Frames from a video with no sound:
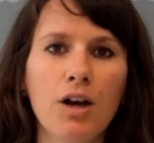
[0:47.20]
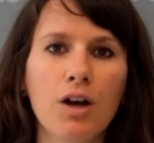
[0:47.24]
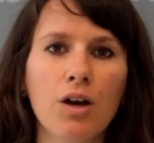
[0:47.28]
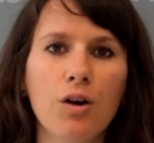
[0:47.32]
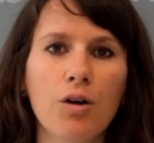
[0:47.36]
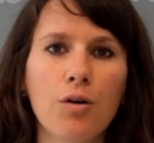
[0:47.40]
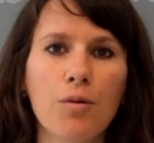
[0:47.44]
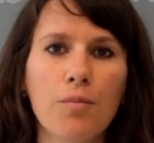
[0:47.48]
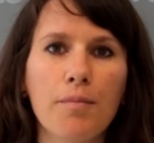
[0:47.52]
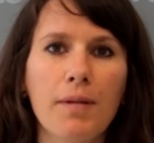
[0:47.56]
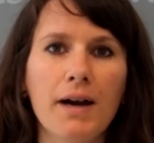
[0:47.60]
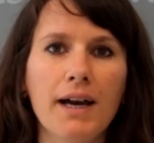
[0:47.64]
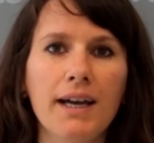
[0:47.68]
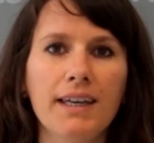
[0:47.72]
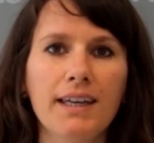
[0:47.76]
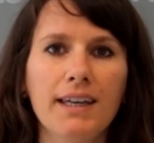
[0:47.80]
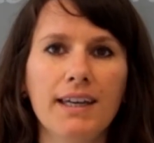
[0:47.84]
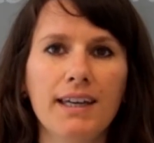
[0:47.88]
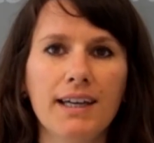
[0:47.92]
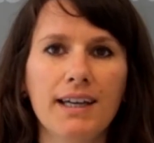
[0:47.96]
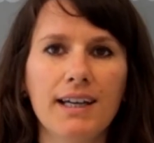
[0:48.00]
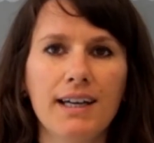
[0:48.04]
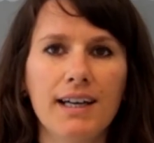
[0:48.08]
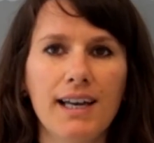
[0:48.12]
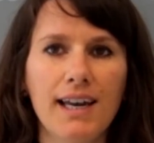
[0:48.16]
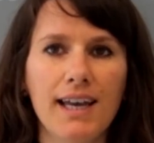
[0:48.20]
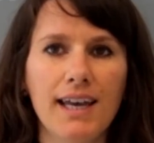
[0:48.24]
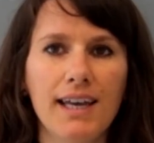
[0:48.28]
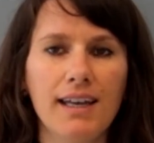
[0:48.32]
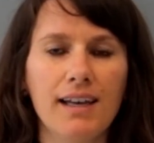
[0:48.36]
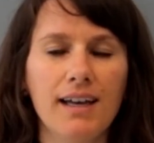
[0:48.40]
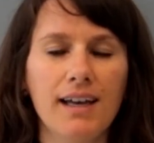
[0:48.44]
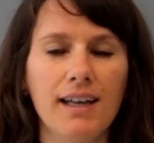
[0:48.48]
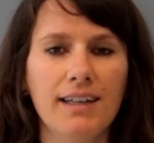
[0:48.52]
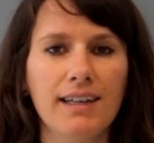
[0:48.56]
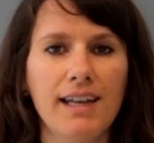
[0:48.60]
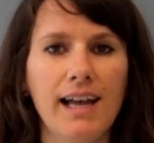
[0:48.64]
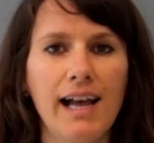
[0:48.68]
combining
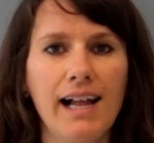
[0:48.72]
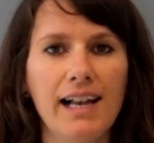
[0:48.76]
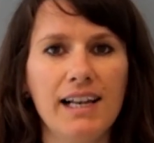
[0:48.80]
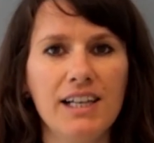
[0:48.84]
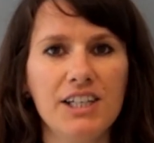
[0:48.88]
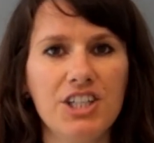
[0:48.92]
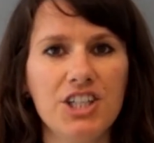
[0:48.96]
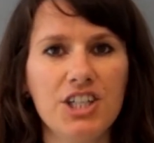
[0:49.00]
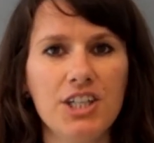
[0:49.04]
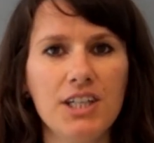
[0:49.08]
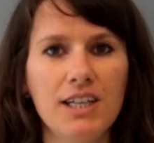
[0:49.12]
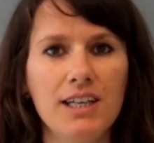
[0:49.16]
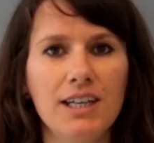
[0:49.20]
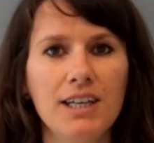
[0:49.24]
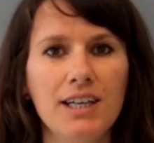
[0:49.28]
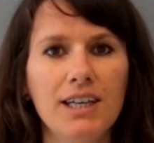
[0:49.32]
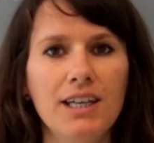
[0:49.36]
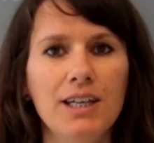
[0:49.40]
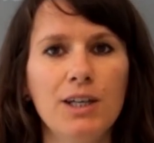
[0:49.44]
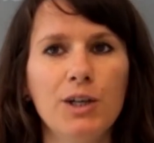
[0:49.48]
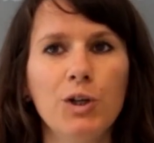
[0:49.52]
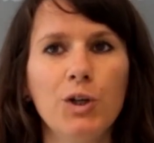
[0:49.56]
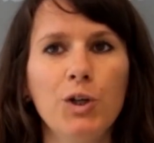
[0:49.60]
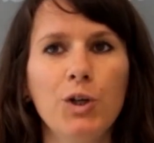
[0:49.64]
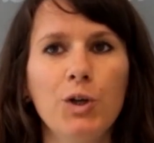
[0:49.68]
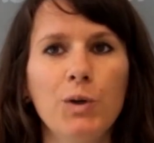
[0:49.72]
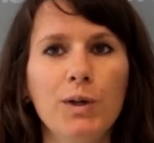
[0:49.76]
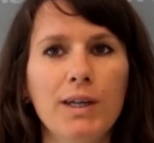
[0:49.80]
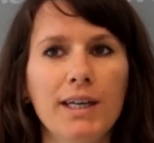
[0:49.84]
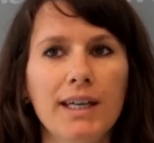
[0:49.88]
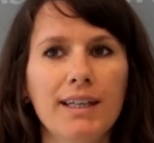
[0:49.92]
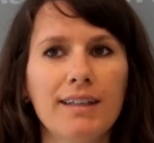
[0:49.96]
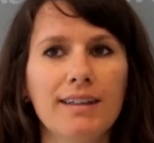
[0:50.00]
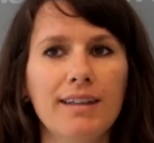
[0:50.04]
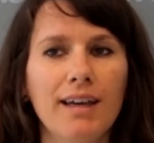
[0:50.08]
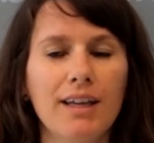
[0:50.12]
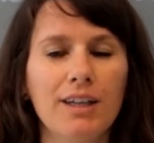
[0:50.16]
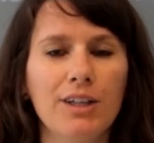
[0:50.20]
clay and algae in a
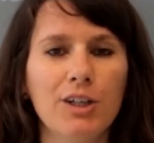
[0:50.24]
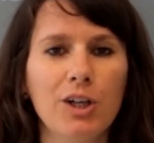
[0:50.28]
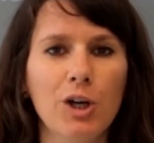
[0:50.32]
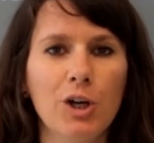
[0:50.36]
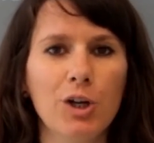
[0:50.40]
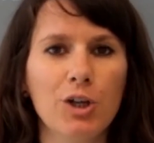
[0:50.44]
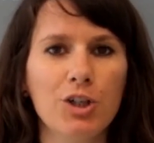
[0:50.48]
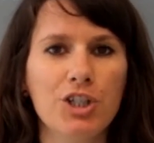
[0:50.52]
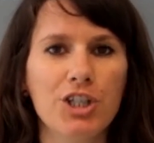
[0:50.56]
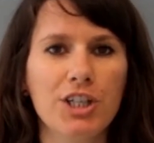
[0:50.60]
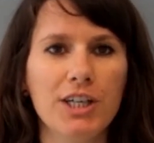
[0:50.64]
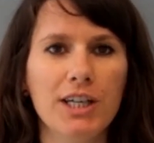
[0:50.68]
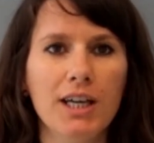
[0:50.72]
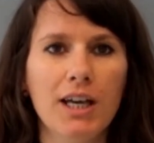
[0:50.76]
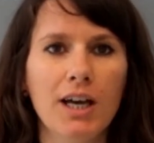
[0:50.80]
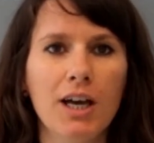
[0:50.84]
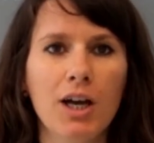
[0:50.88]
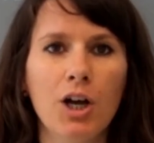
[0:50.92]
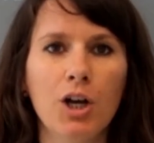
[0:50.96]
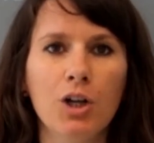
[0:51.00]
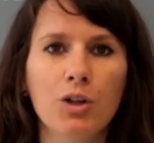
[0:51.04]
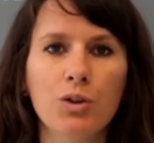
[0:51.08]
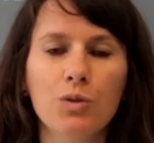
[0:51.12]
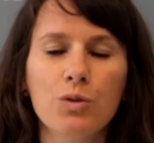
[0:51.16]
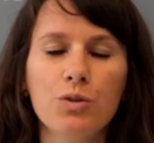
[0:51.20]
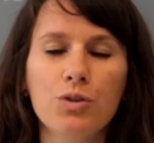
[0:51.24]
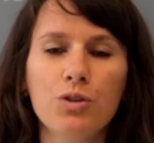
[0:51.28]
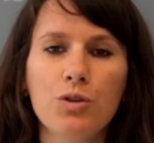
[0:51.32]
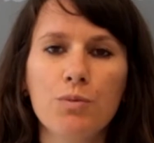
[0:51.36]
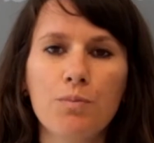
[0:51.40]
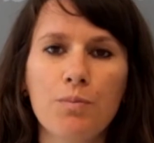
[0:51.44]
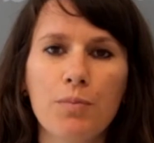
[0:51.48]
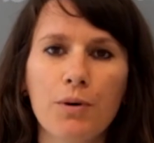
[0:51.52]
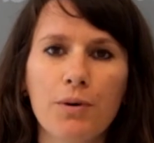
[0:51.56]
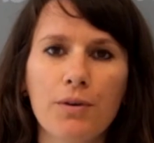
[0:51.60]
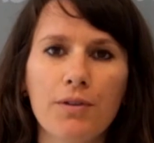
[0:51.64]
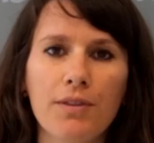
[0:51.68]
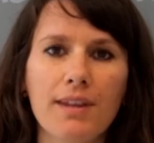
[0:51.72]
unique technology to
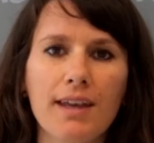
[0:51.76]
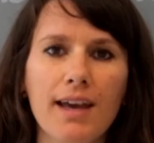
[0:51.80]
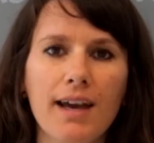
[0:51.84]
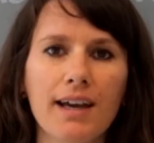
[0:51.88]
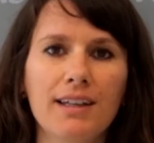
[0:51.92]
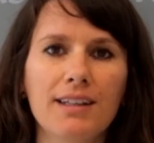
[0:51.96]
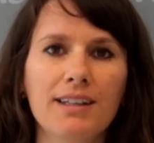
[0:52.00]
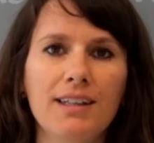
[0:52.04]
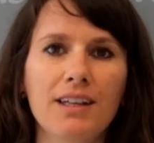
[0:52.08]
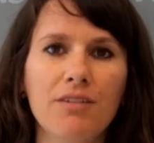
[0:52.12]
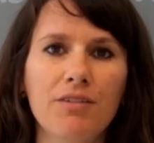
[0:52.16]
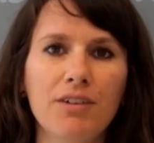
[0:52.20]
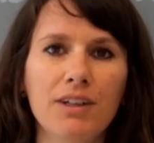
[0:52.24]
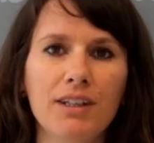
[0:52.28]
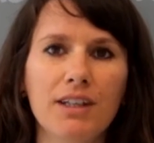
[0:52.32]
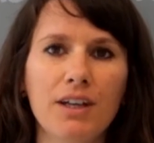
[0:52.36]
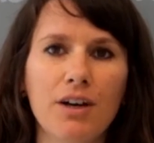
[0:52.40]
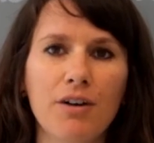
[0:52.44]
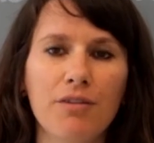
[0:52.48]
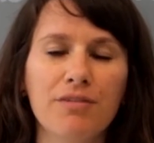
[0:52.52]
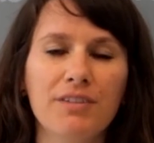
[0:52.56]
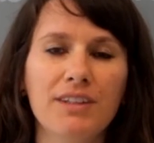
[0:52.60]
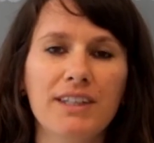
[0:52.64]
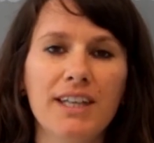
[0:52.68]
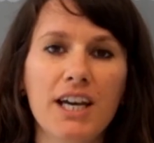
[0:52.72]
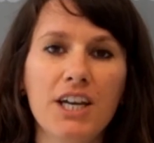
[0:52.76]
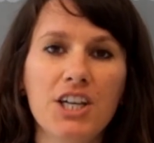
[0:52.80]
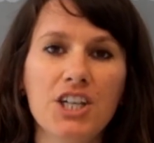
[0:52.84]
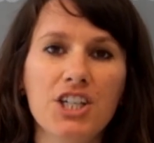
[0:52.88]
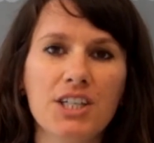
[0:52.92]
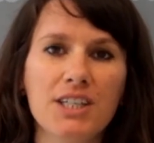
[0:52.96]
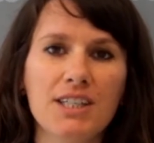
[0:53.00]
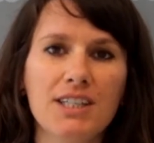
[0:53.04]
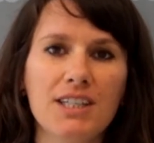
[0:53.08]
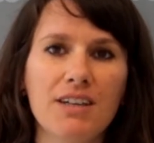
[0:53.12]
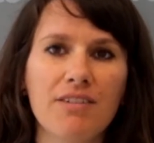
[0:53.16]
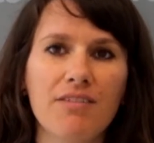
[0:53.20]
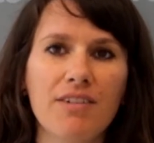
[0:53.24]
support the activity of
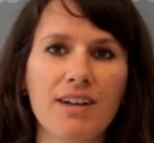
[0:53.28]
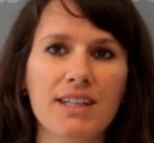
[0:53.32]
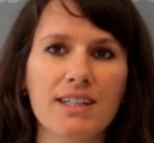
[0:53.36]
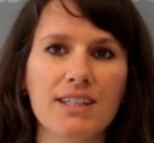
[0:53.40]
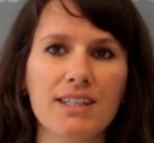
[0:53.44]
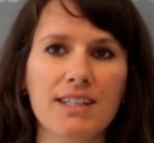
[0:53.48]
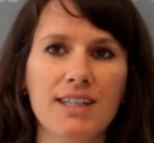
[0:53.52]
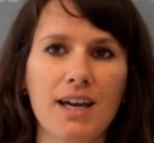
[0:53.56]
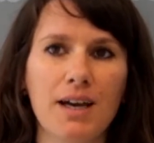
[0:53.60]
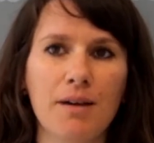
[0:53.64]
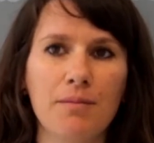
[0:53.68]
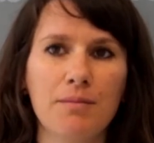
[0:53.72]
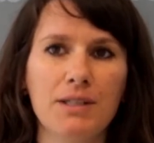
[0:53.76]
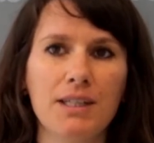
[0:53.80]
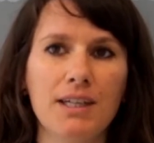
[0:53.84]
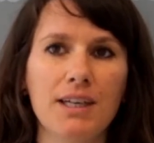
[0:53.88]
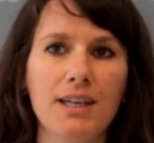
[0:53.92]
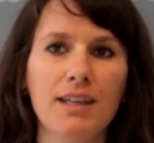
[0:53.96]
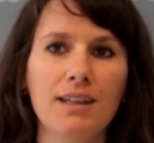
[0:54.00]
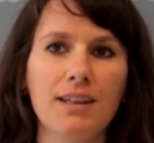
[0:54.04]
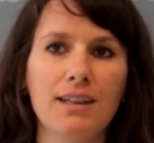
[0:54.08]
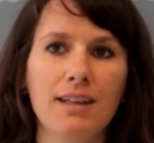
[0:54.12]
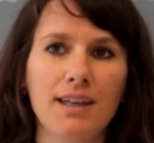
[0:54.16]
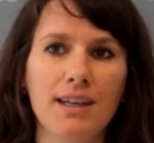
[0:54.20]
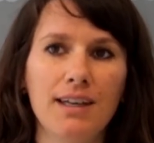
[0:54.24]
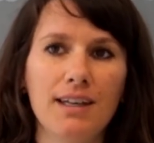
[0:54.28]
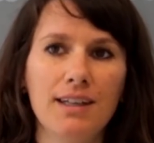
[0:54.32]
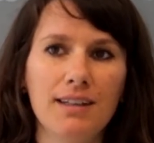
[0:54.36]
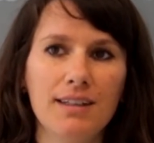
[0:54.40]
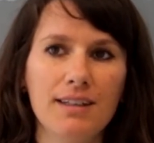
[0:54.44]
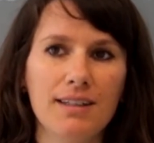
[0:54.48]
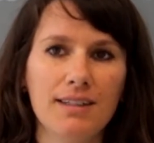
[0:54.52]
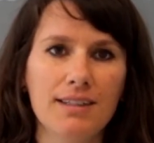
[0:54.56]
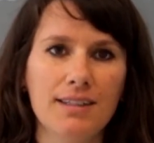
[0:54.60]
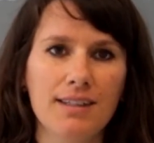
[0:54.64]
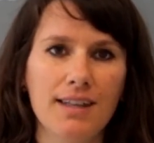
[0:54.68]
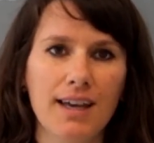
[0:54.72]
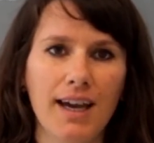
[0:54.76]
digestive enzymes in the
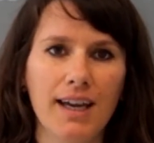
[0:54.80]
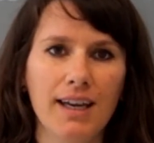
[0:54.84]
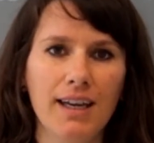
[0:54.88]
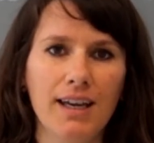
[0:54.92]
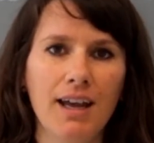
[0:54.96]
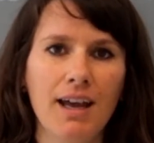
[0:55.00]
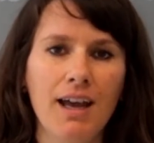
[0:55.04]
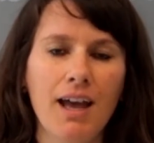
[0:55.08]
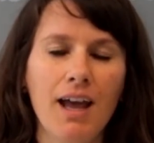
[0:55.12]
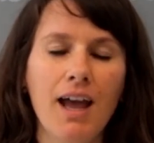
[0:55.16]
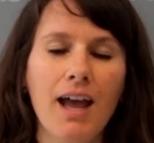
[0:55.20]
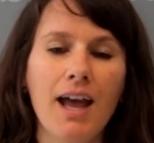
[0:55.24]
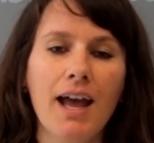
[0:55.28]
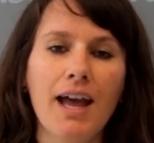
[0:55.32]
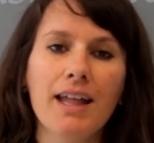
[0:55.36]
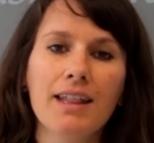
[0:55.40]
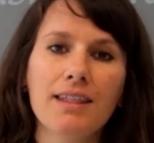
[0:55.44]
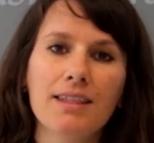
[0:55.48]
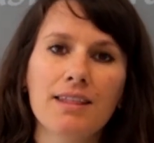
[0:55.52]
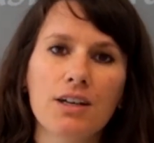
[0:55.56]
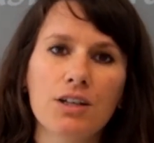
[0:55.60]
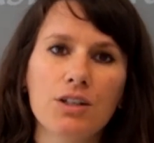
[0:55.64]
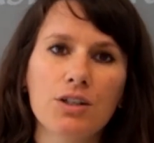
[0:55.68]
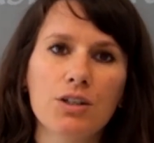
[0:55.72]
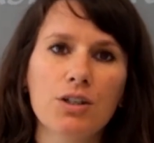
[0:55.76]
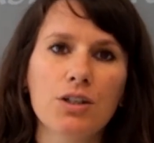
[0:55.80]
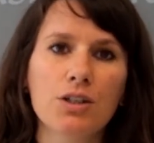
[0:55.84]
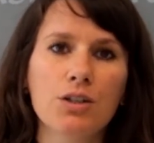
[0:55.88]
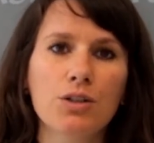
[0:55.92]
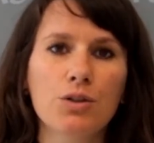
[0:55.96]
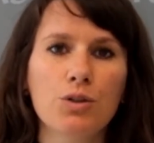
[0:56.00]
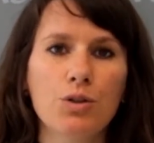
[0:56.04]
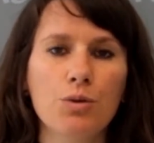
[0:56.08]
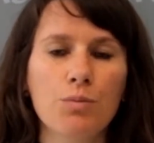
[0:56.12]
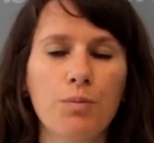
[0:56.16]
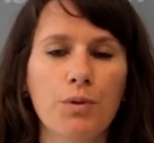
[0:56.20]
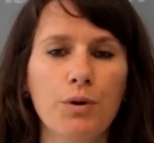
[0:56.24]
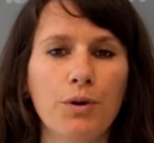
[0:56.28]
intestine and
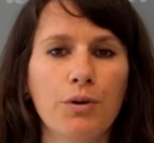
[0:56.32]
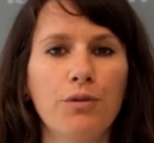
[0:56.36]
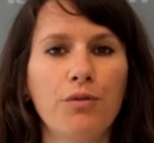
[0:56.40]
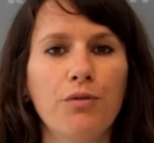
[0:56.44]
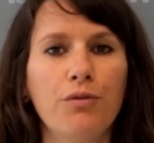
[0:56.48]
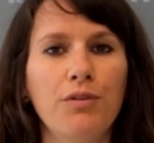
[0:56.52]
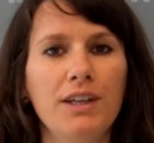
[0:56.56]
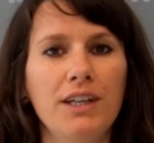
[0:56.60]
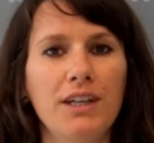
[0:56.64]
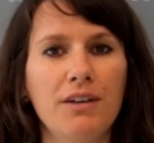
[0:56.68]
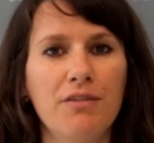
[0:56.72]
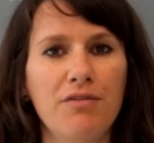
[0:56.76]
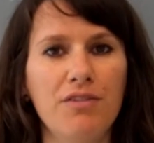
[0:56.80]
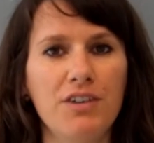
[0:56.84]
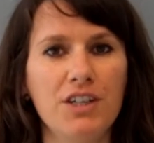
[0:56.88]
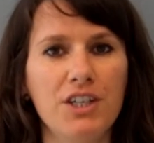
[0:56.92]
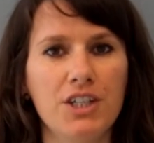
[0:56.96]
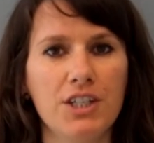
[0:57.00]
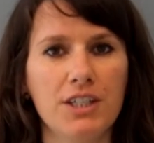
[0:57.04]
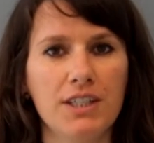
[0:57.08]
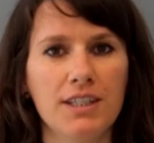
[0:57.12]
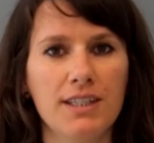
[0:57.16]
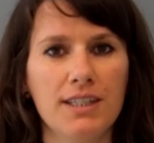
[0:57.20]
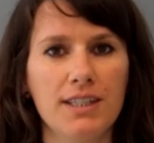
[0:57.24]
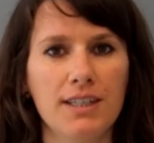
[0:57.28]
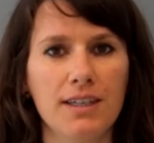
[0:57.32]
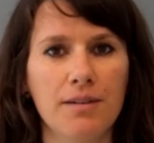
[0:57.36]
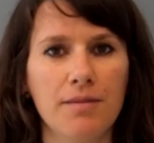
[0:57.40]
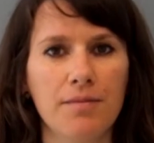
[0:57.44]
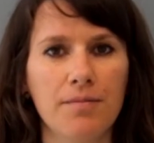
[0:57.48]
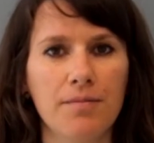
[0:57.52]
thus support feed efficiency.